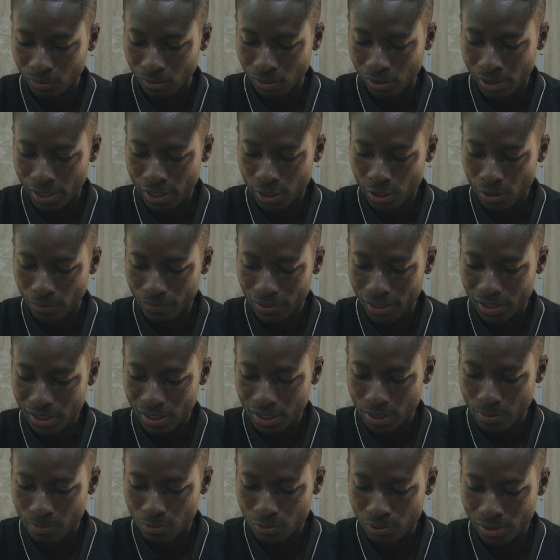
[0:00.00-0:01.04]
on each of the
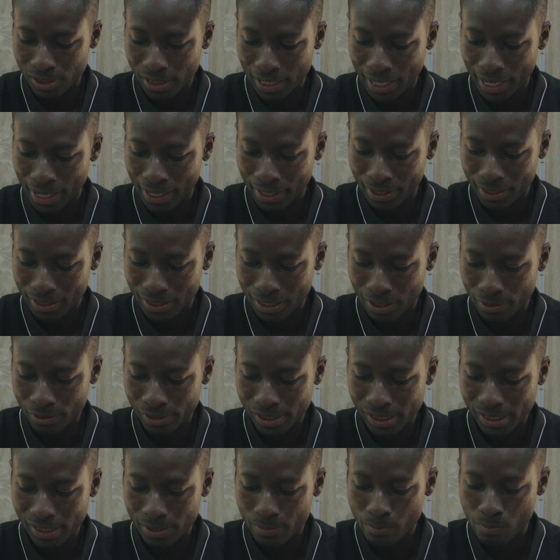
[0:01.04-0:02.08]
tables here. Now
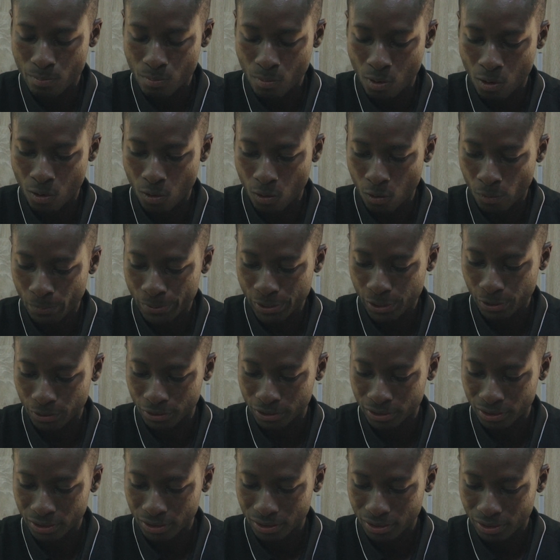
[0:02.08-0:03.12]
you see more
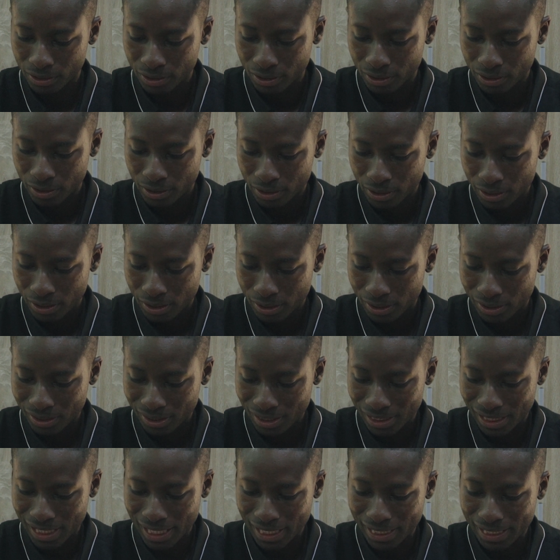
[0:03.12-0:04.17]
option.
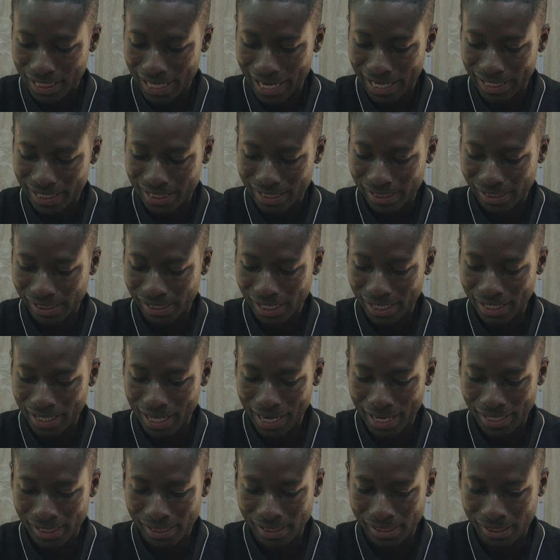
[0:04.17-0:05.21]
Select that, then
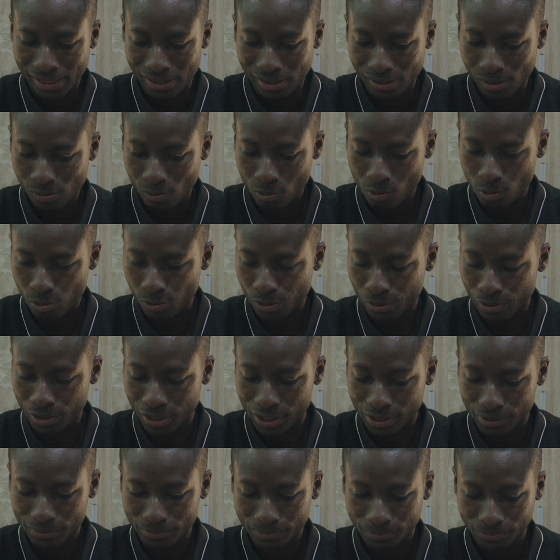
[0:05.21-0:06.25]
edit query.
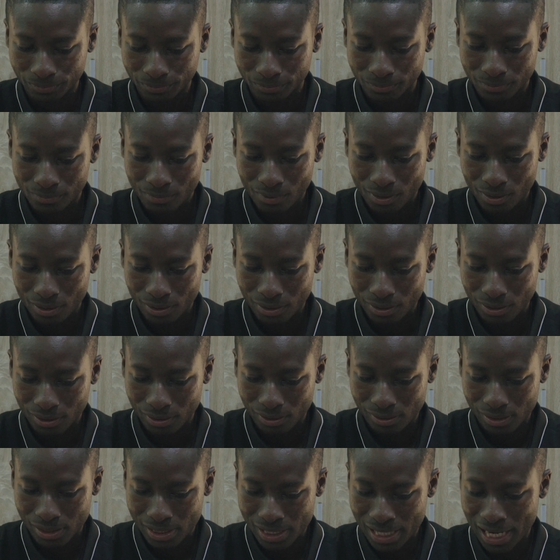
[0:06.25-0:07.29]

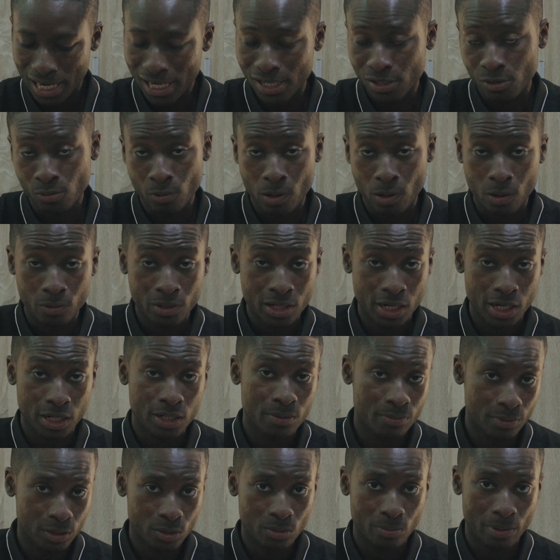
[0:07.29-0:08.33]
That as well
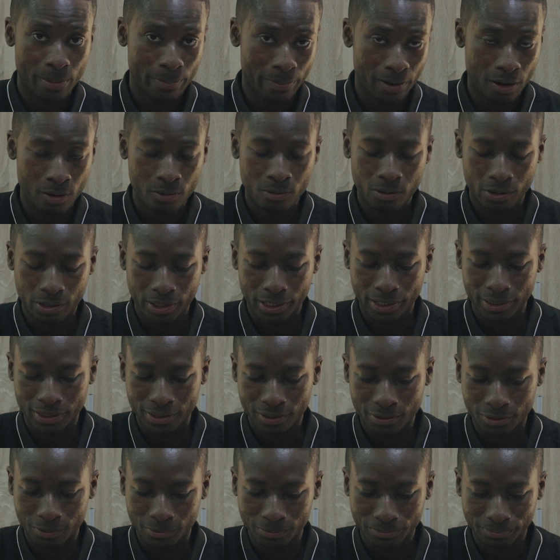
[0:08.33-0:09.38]
takes me to my Power Query
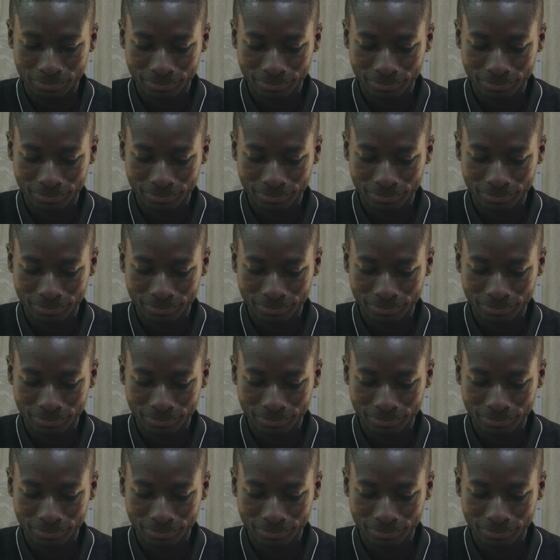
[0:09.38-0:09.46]
editor.